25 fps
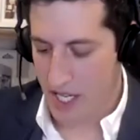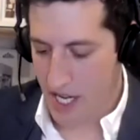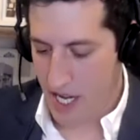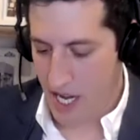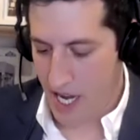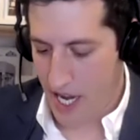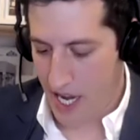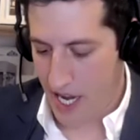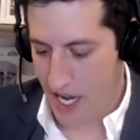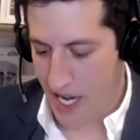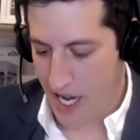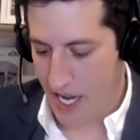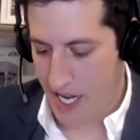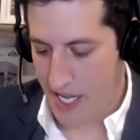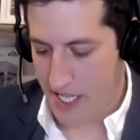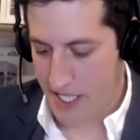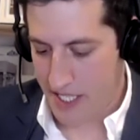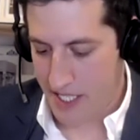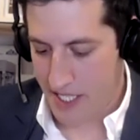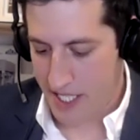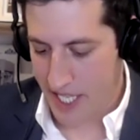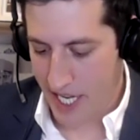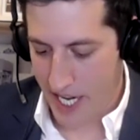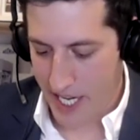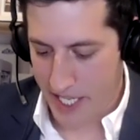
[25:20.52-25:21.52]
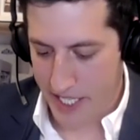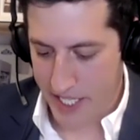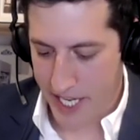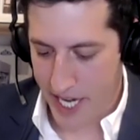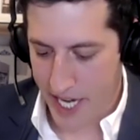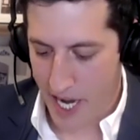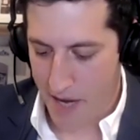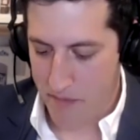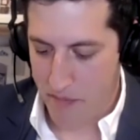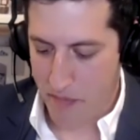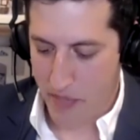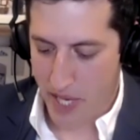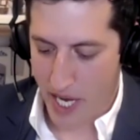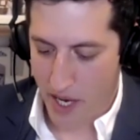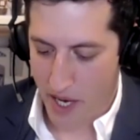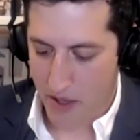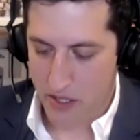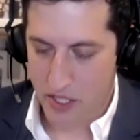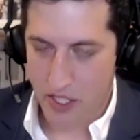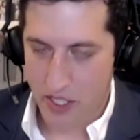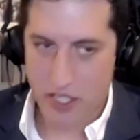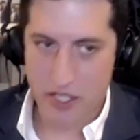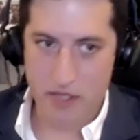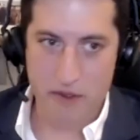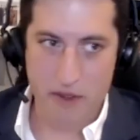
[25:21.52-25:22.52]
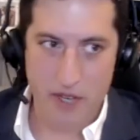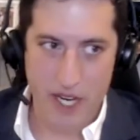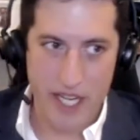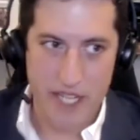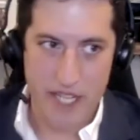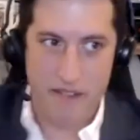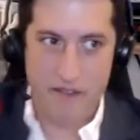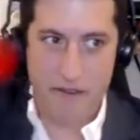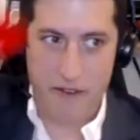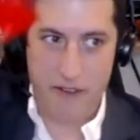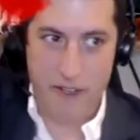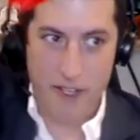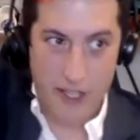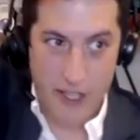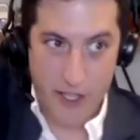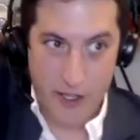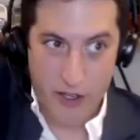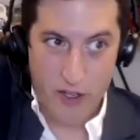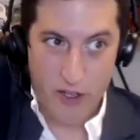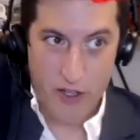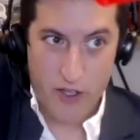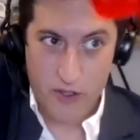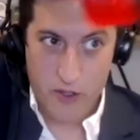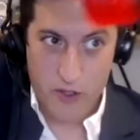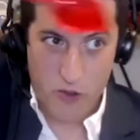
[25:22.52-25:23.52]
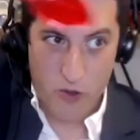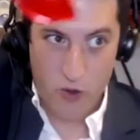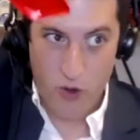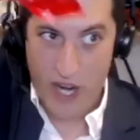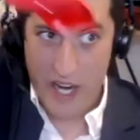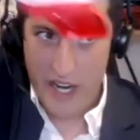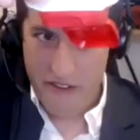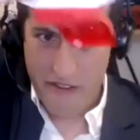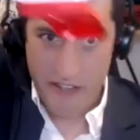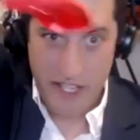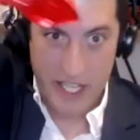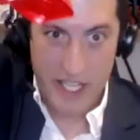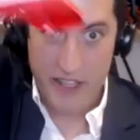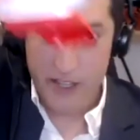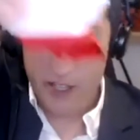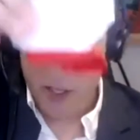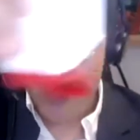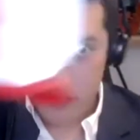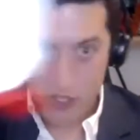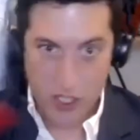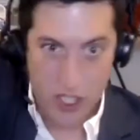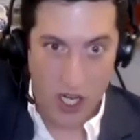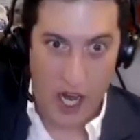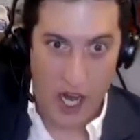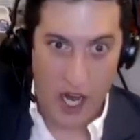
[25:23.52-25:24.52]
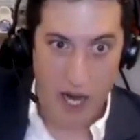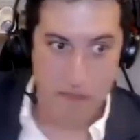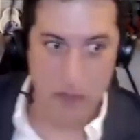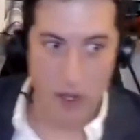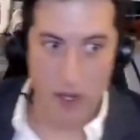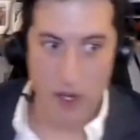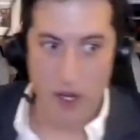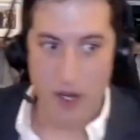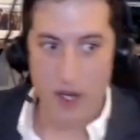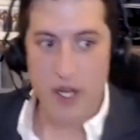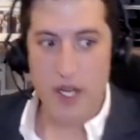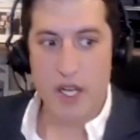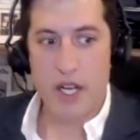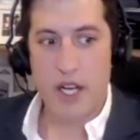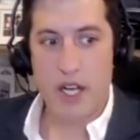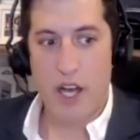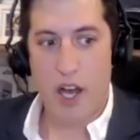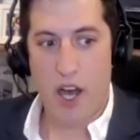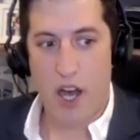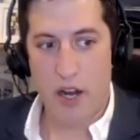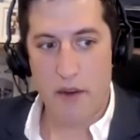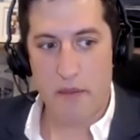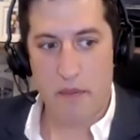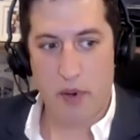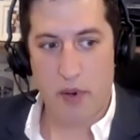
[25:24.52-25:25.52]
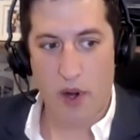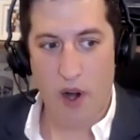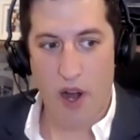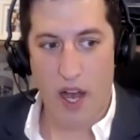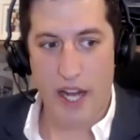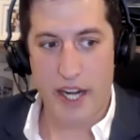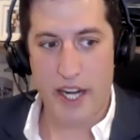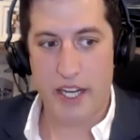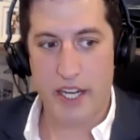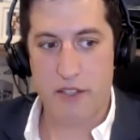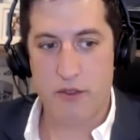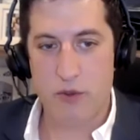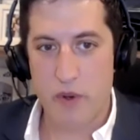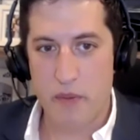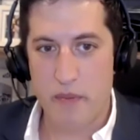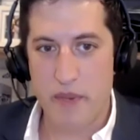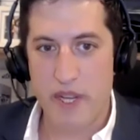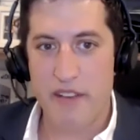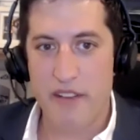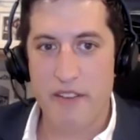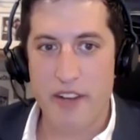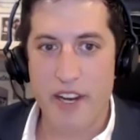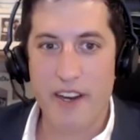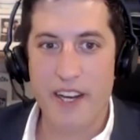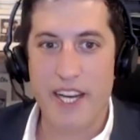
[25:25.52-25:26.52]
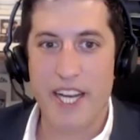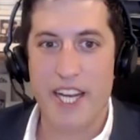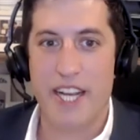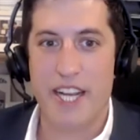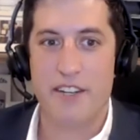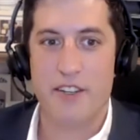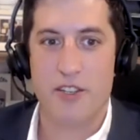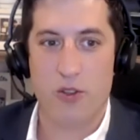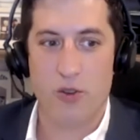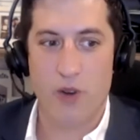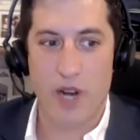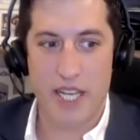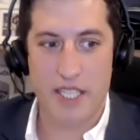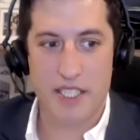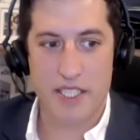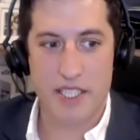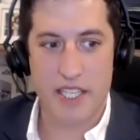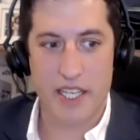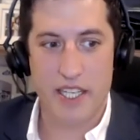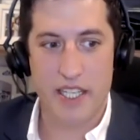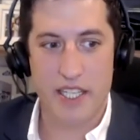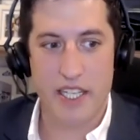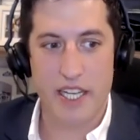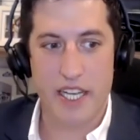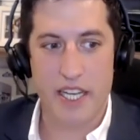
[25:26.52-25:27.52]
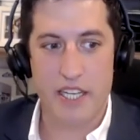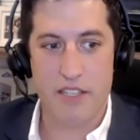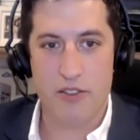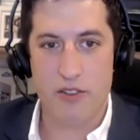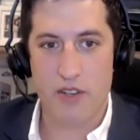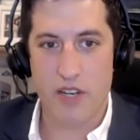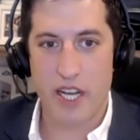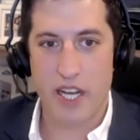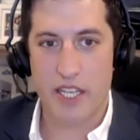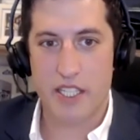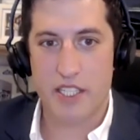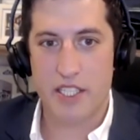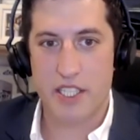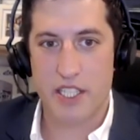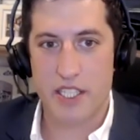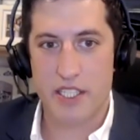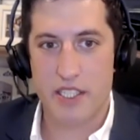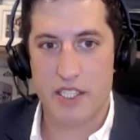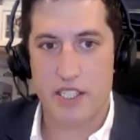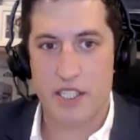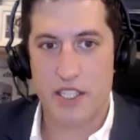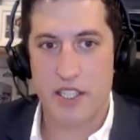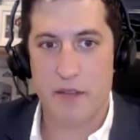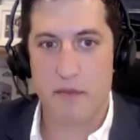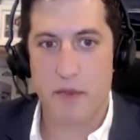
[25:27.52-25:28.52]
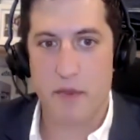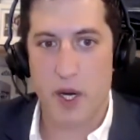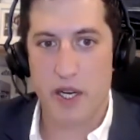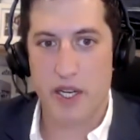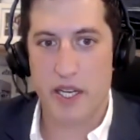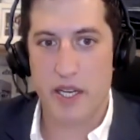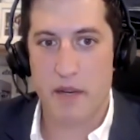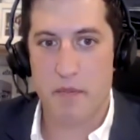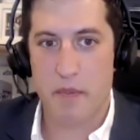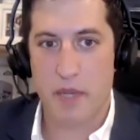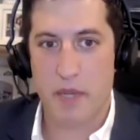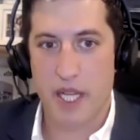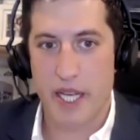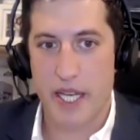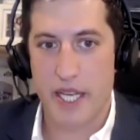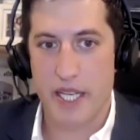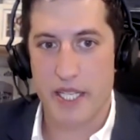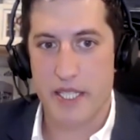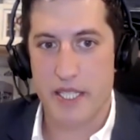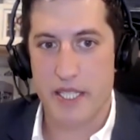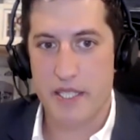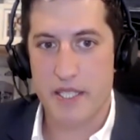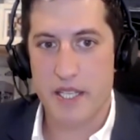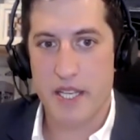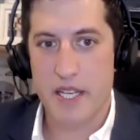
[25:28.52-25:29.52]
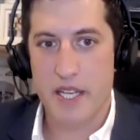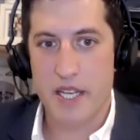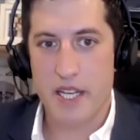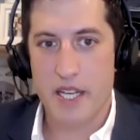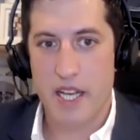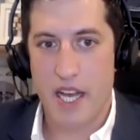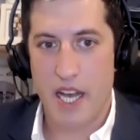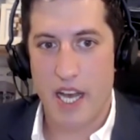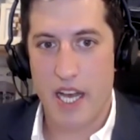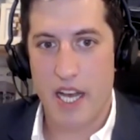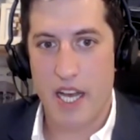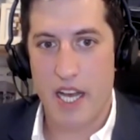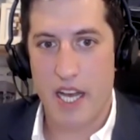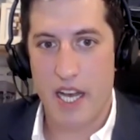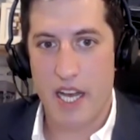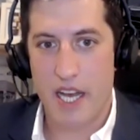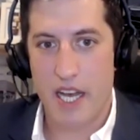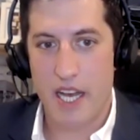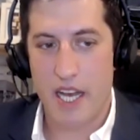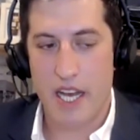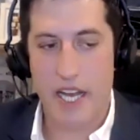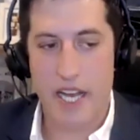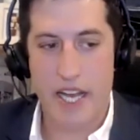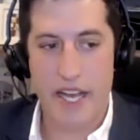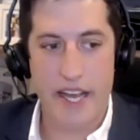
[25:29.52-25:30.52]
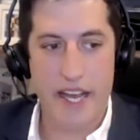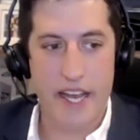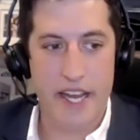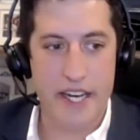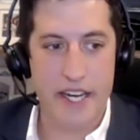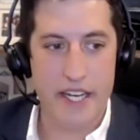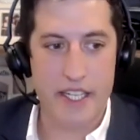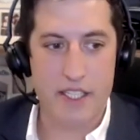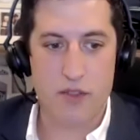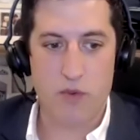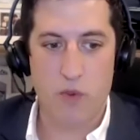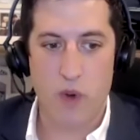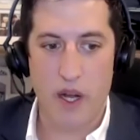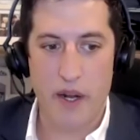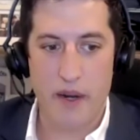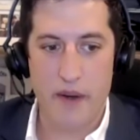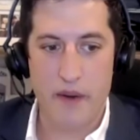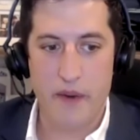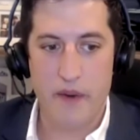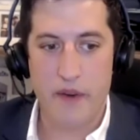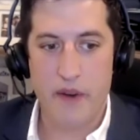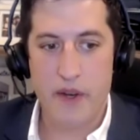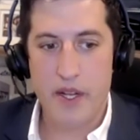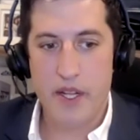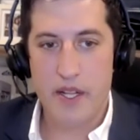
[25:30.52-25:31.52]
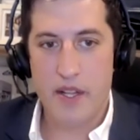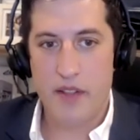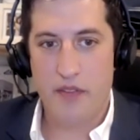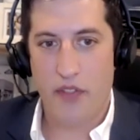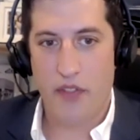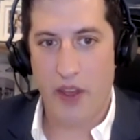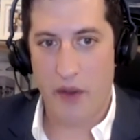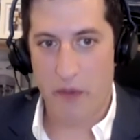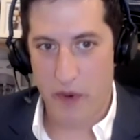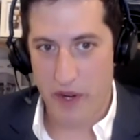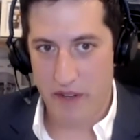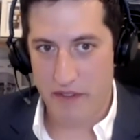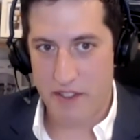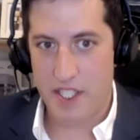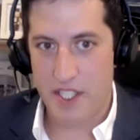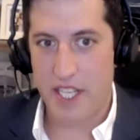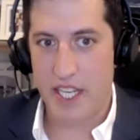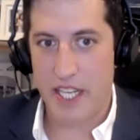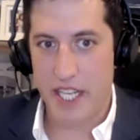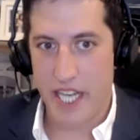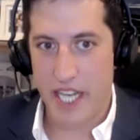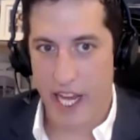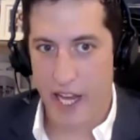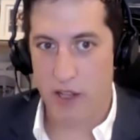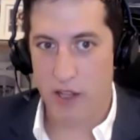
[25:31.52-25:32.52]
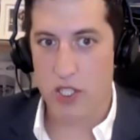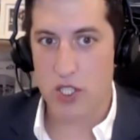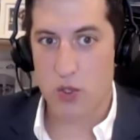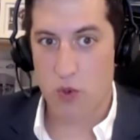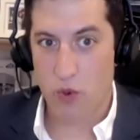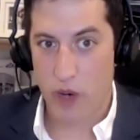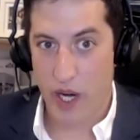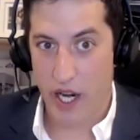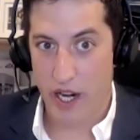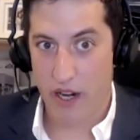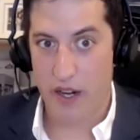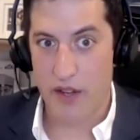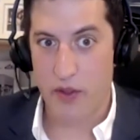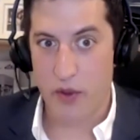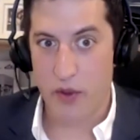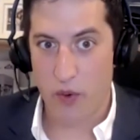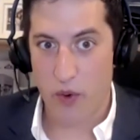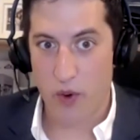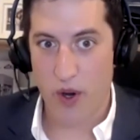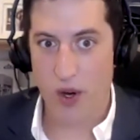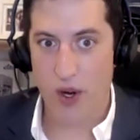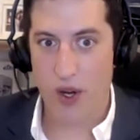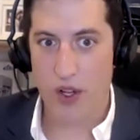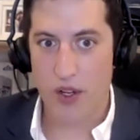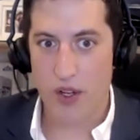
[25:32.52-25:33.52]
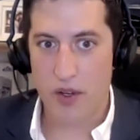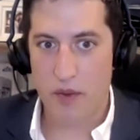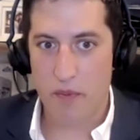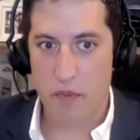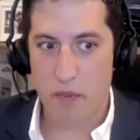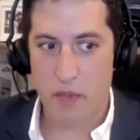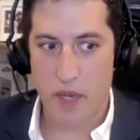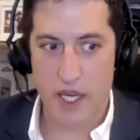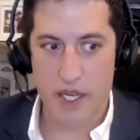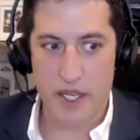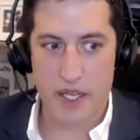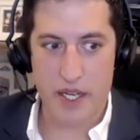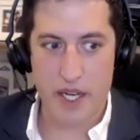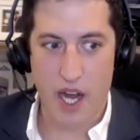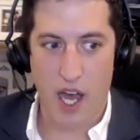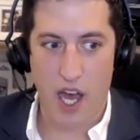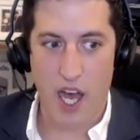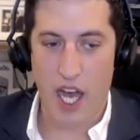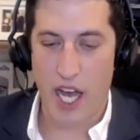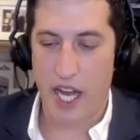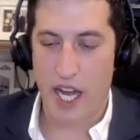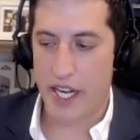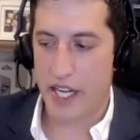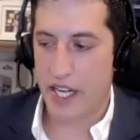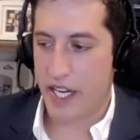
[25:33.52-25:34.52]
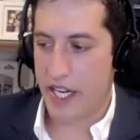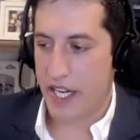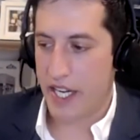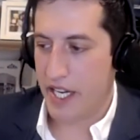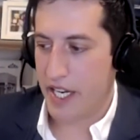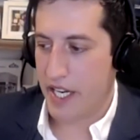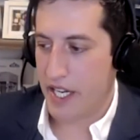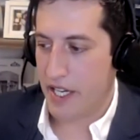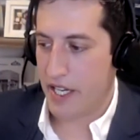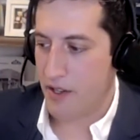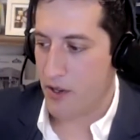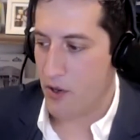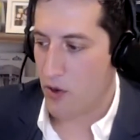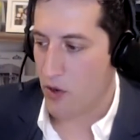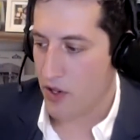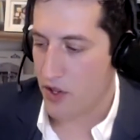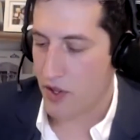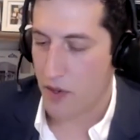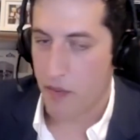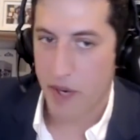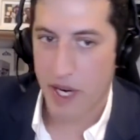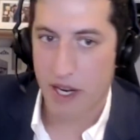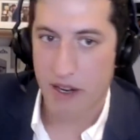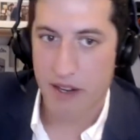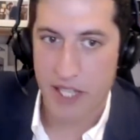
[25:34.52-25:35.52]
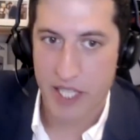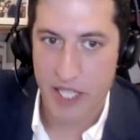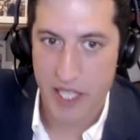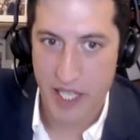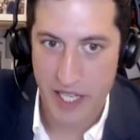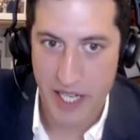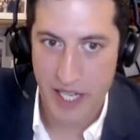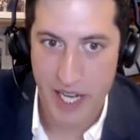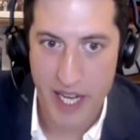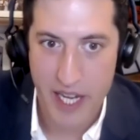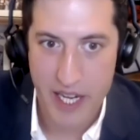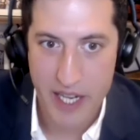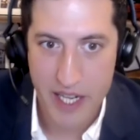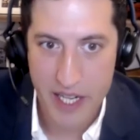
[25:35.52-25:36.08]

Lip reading: A stand cap pouch, right, for a little gravy, a little topper on product would be a very interesting introduction to the marketplace. And it's one that we've seen elsewhere in the world, but not in North America yet.